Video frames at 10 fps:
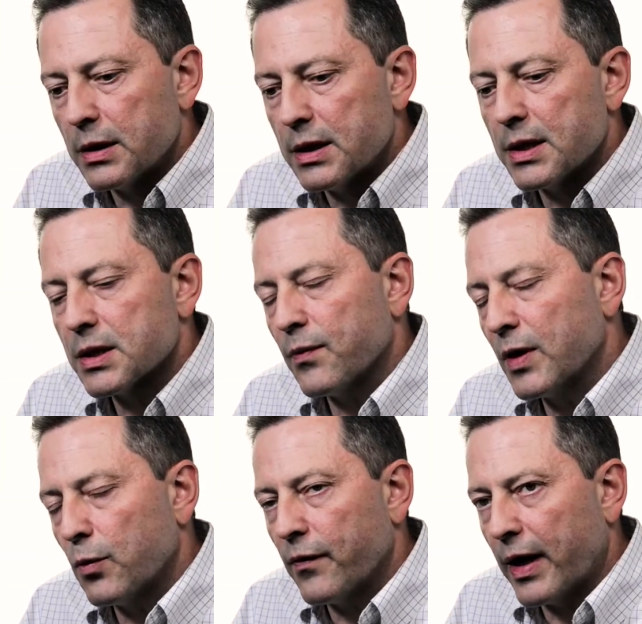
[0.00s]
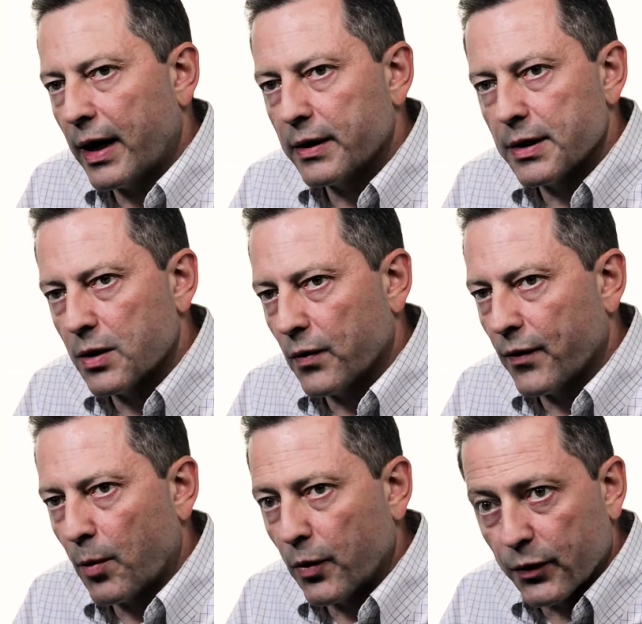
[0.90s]
This is something we've had in the
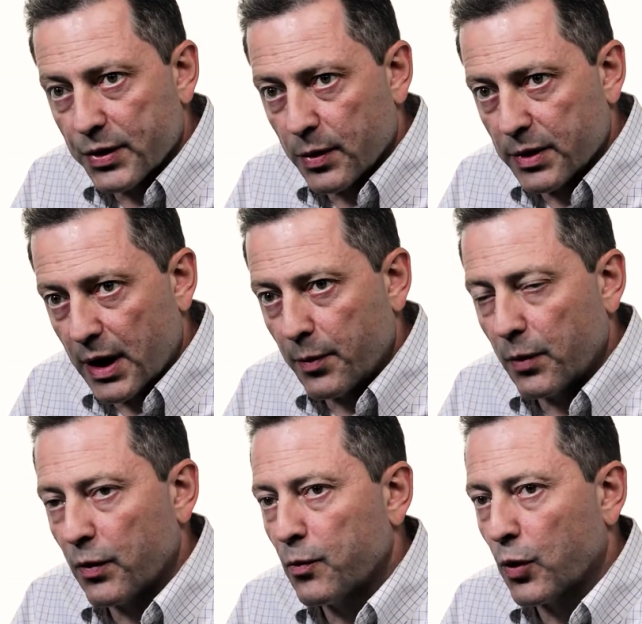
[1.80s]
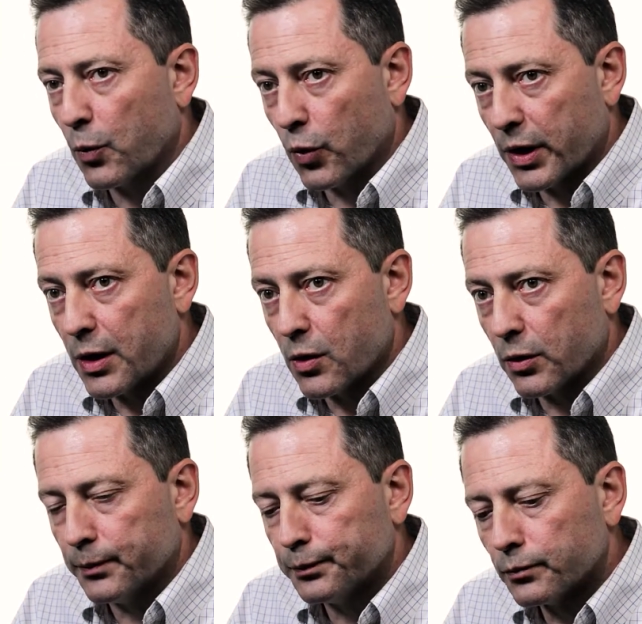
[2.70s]
environment for some time and we've been working on.